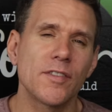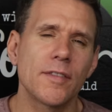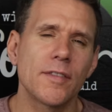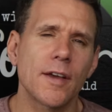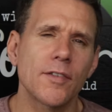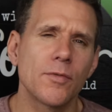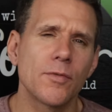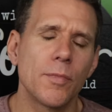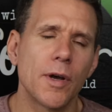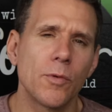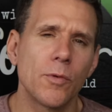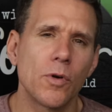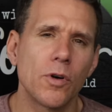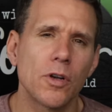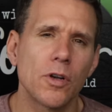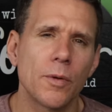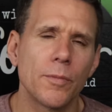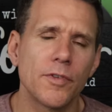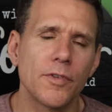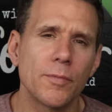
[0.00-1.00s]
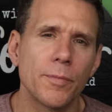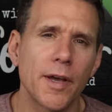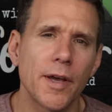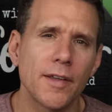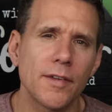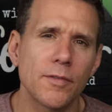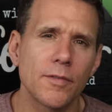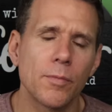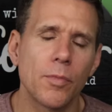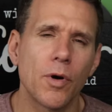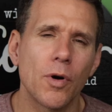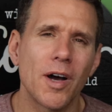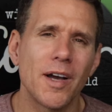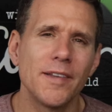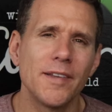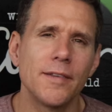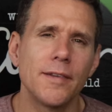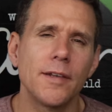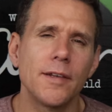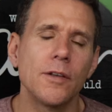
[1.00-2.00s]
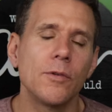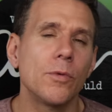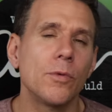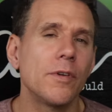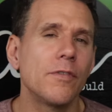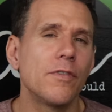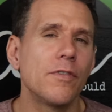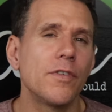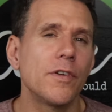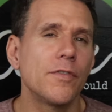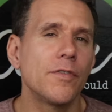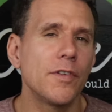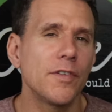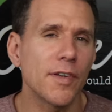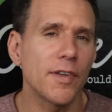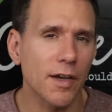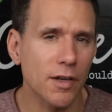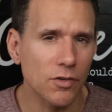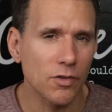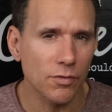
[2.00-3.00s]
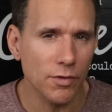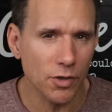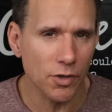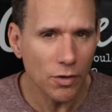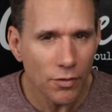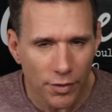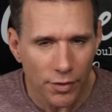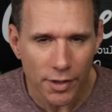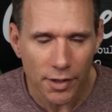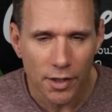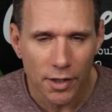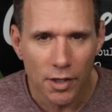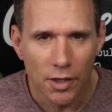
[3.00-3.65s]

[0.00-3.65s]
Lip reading: That's my 1 kilometer pace, but I did it with 50 seconds recovery,